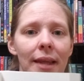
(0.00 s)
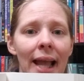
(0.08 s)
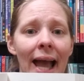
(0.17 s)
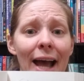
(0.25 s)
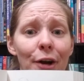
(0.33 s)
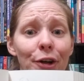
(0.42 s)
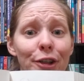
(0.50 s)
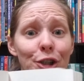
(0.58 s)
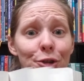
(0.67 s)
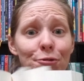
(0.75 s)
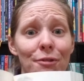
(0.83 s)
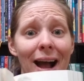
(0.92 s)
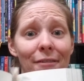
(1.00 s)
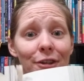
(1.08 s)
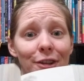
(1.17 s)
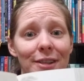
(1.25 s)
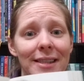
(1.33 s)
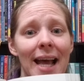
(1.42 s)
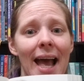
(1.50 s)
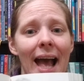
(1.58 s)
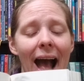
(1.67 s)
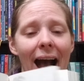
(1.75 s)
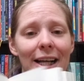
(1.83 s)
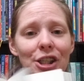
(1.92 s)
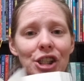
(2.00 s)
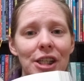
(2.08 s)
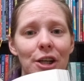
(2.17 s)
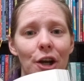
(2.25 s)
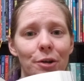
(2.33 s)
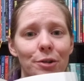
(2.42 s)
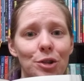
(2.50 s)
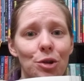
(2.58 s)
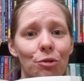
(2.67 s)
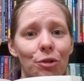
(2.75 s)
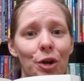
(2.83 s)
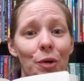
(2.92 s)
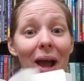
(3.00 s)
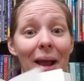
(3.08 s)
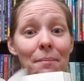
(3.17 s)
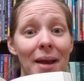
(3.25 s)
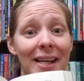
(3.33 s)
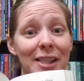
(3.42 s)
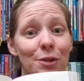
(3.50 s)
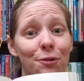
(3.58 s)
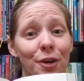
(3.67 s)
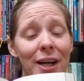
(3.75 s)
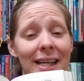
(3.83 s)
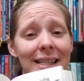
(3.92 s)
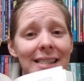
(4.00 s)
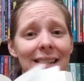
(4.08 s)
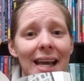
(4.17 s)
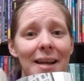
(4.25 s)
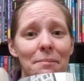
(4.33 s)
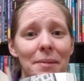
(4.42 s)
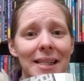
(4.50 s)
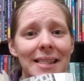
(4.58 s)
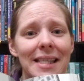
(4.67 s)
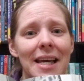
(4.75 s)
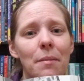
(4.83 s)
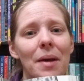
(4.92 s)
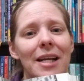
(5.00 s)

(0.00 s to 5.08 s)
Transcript: at her travels as she goes through and makes friends and meets them.